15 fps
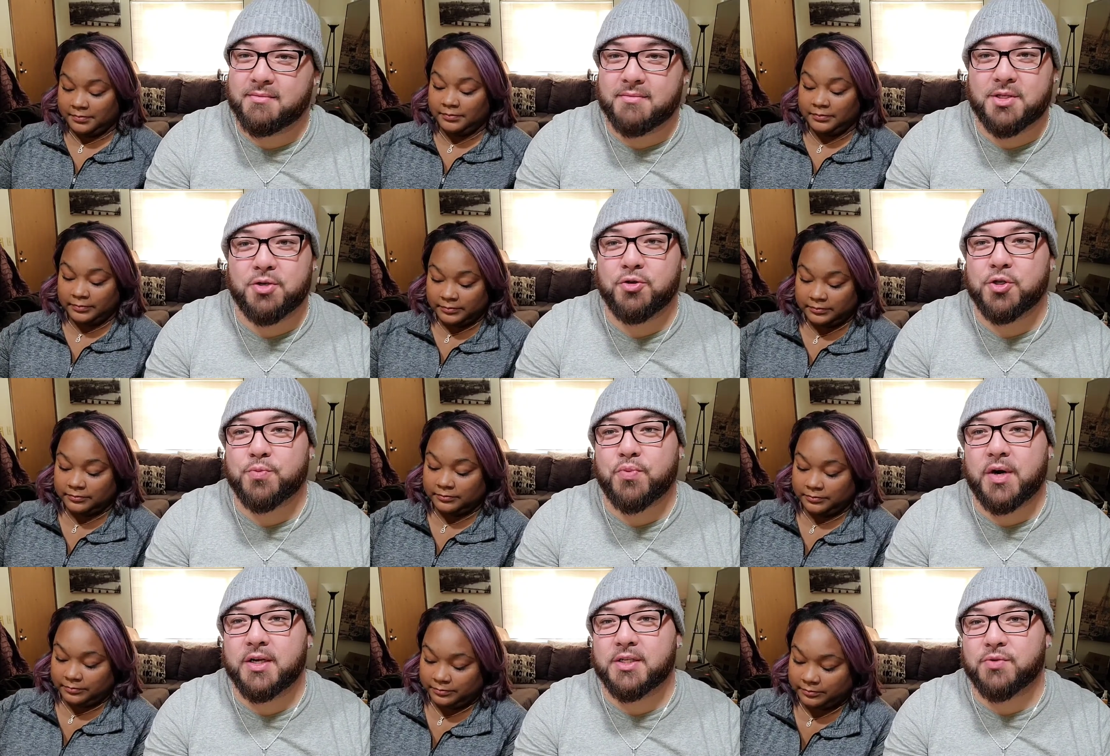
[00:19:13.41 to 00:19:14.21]
Speaker 1: two
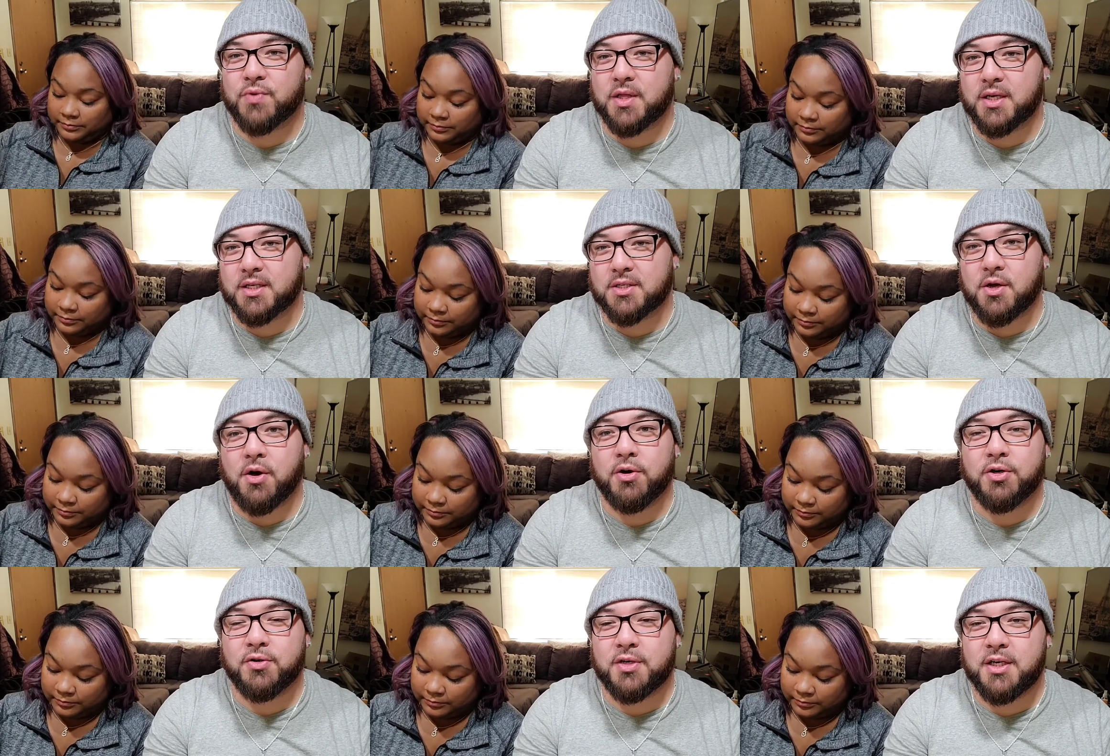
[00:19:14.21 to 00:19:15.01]
sprays really is
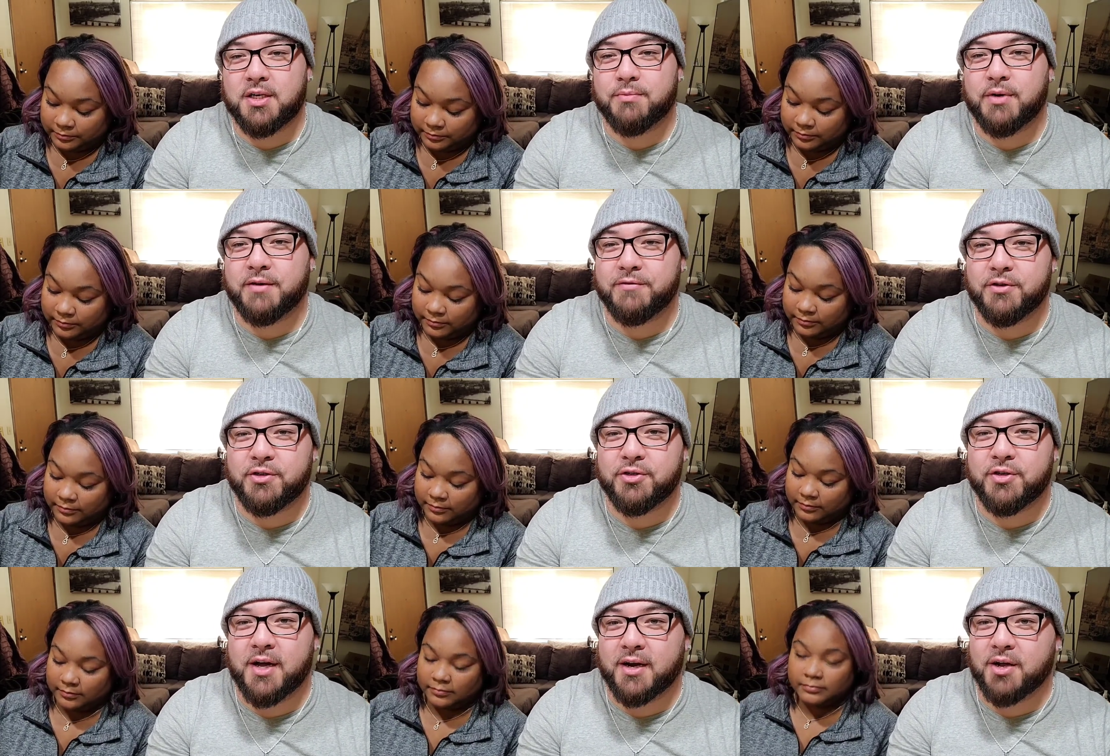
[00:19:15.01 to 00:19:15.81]
all you need, but if you
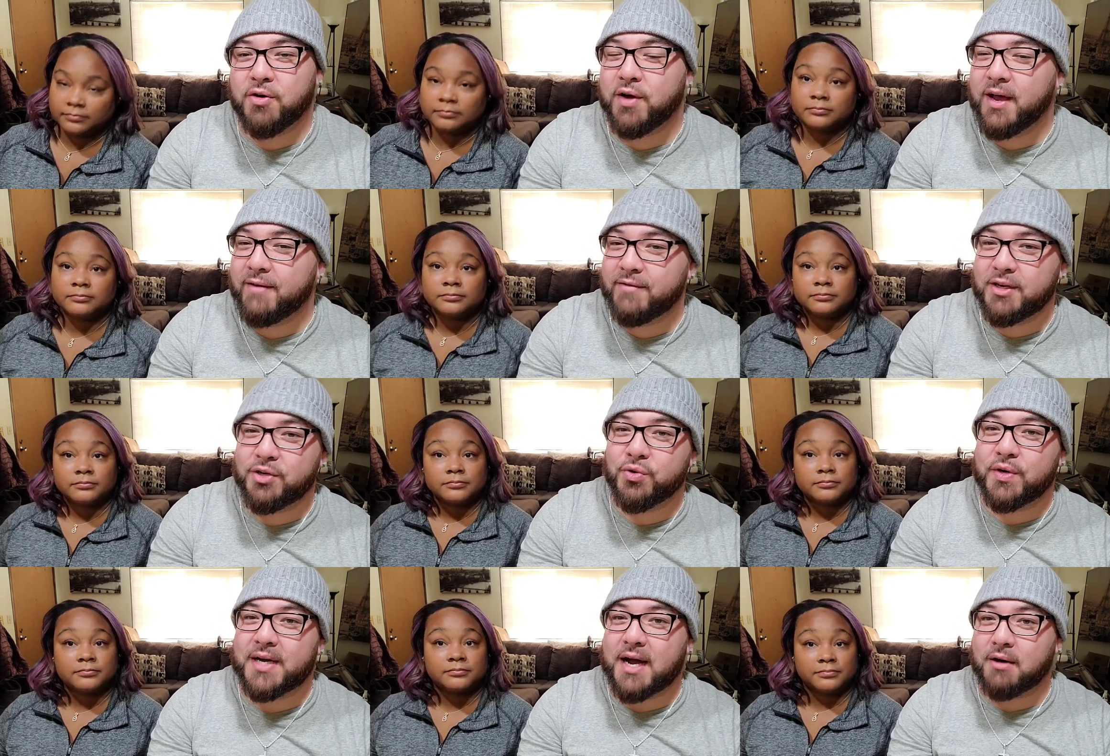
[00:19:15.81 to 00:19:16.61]
do got to go heavy,
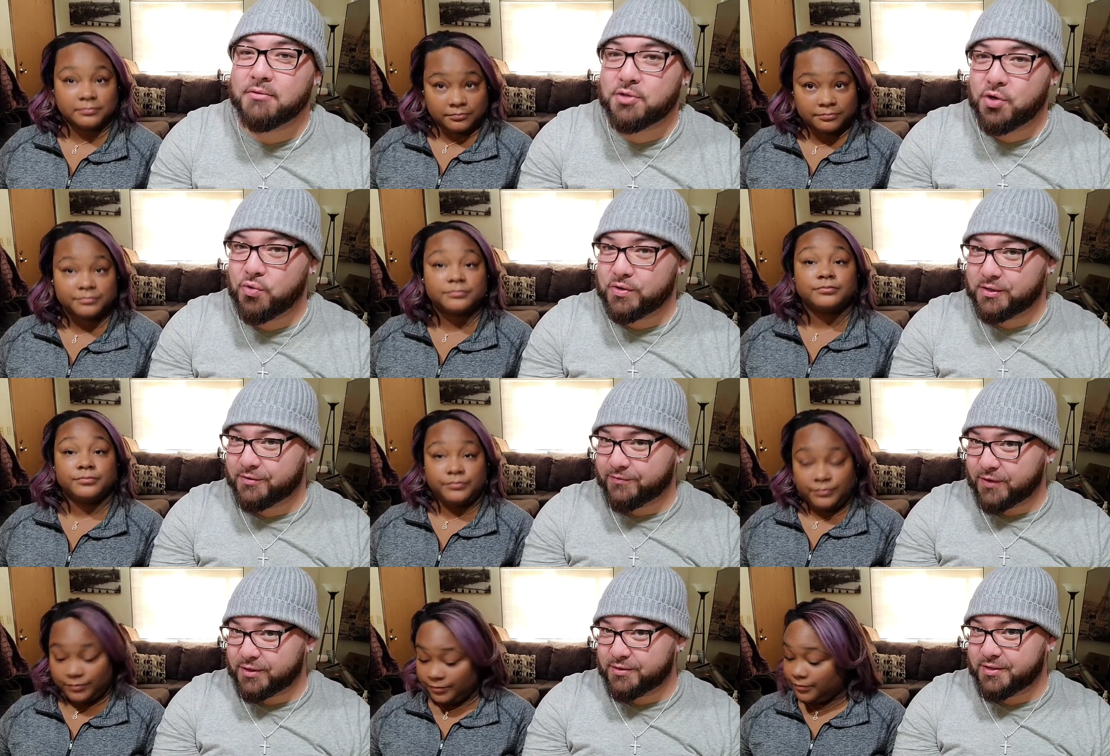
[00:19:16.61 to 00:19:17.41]
do it outdoors
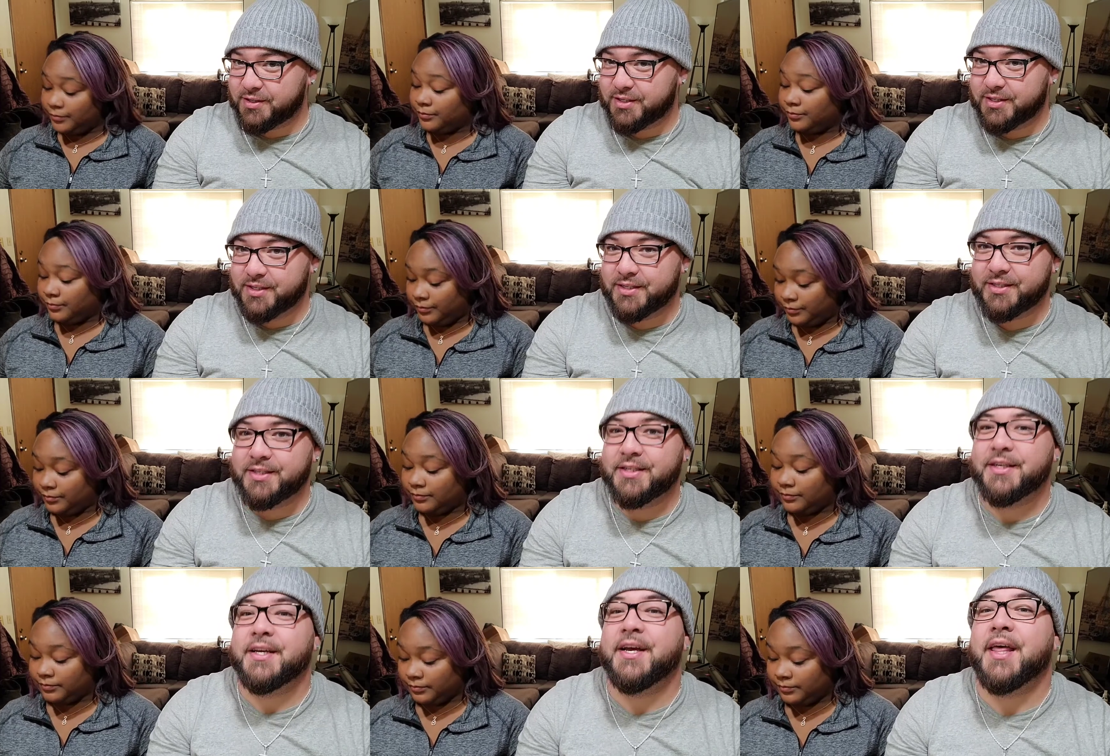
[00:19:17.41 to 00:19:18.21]
first,
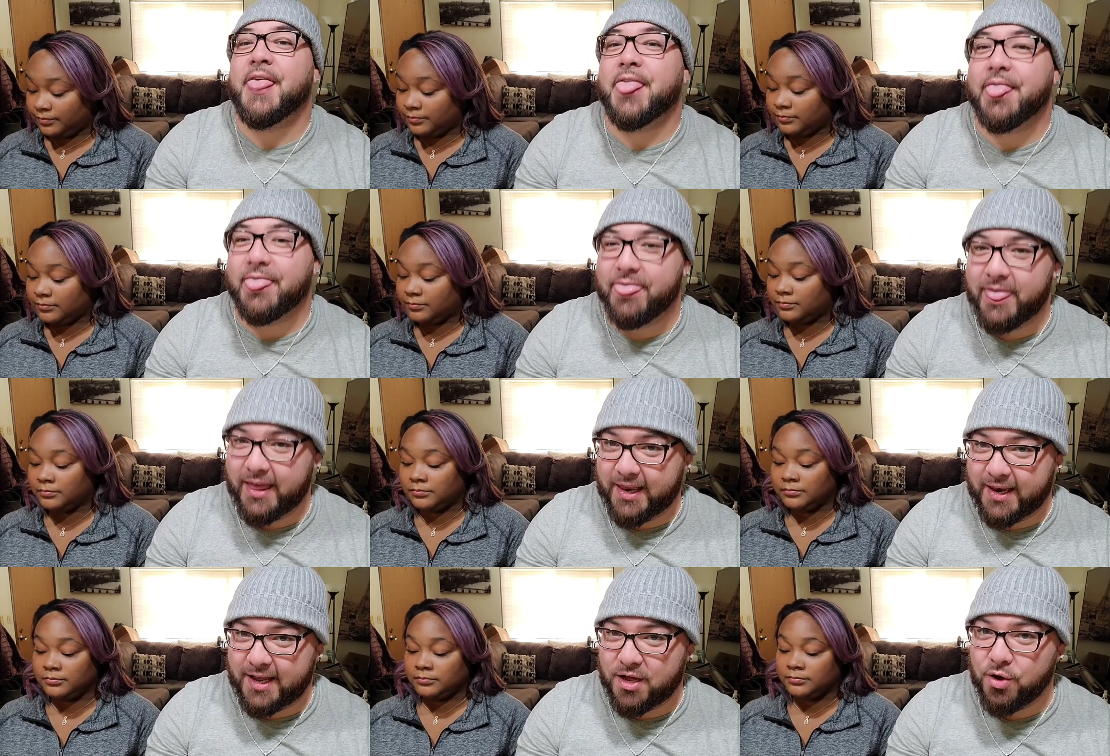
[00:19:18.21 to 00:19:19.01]

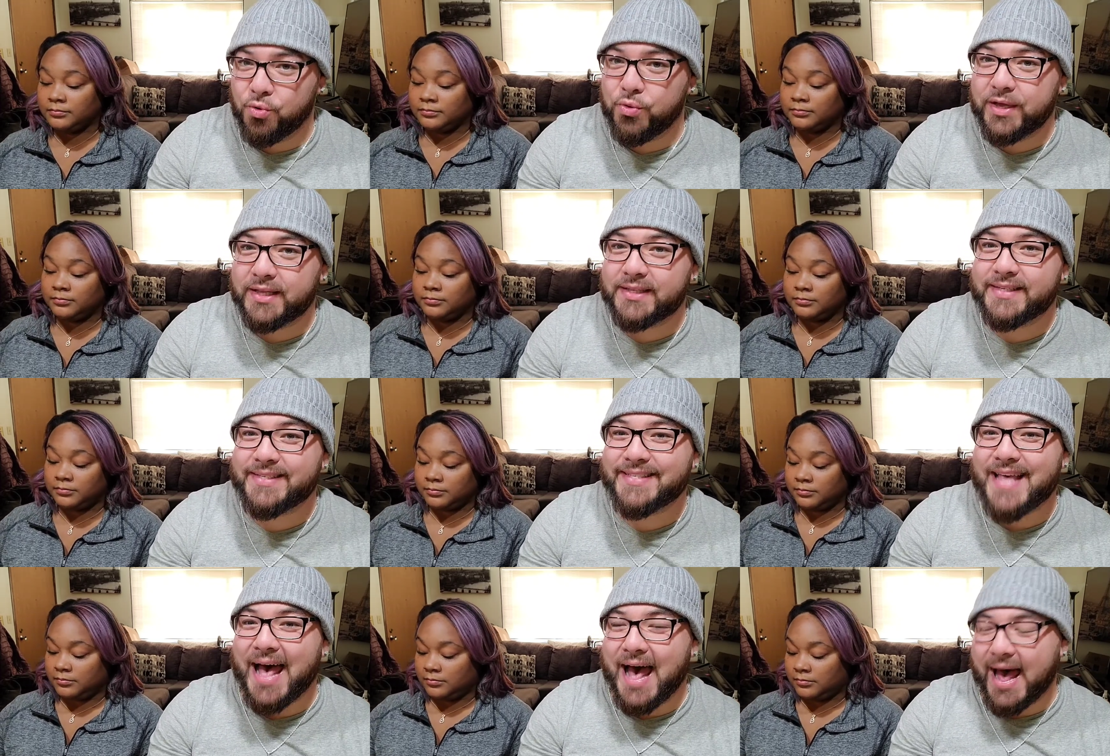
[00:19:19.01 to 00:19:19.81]
then go
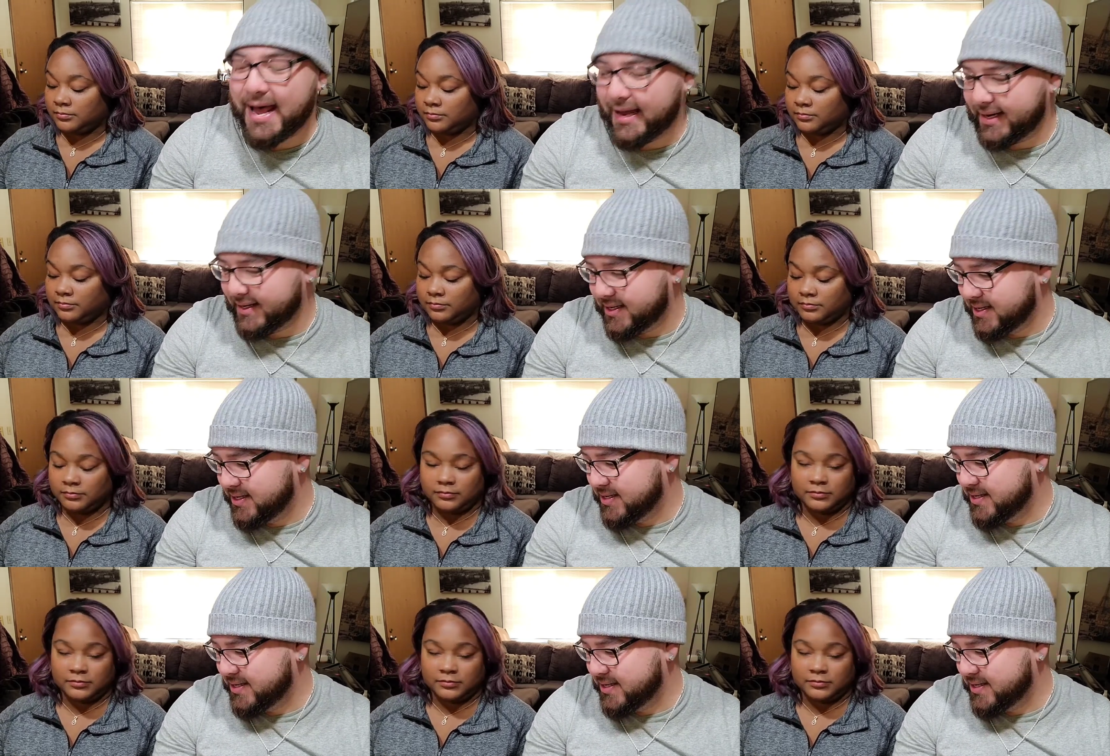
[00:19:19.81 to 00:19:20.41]
inside.